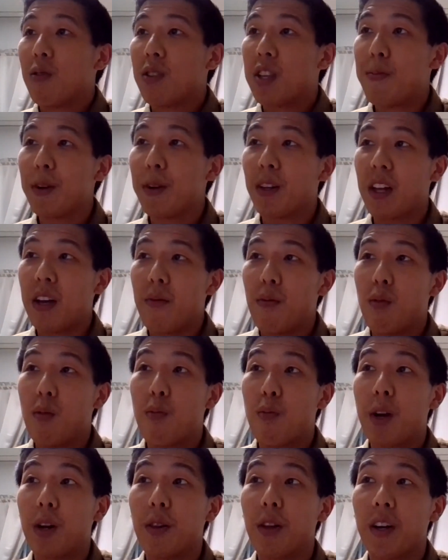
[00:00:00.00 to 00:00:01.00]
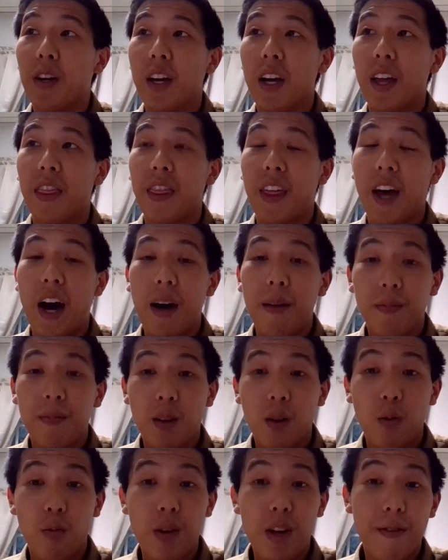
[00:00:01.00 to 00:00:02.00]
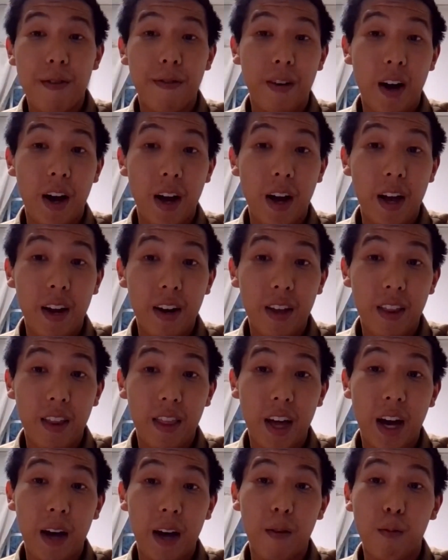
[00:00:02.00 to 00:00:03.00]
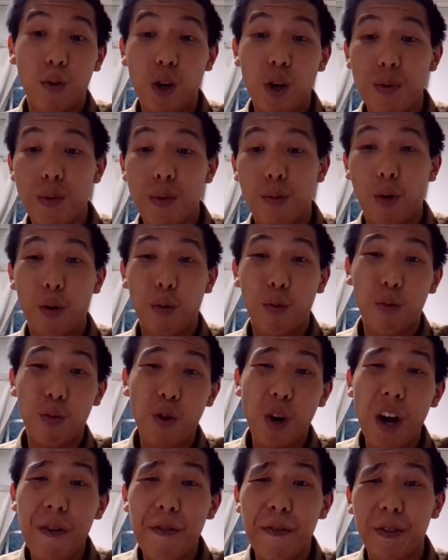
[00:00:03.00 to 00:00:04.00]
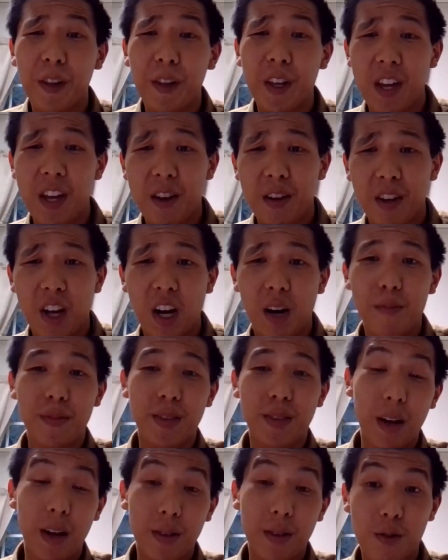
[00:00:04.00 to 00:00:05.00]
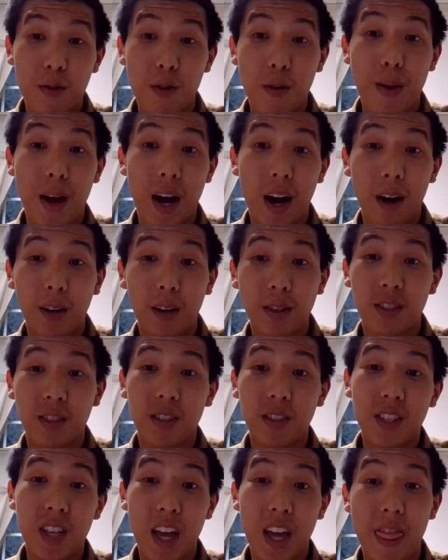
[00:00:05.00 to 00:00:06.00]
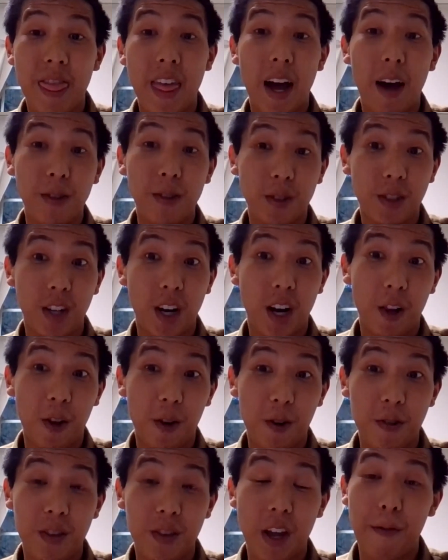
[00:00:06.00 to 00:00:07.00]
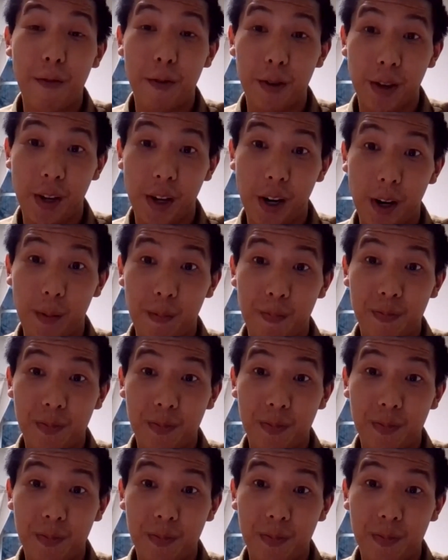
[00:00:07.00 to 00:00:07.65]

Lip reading: Typically, when we are looking at that, we find that room and board roughly comes out to about $10,000 every year.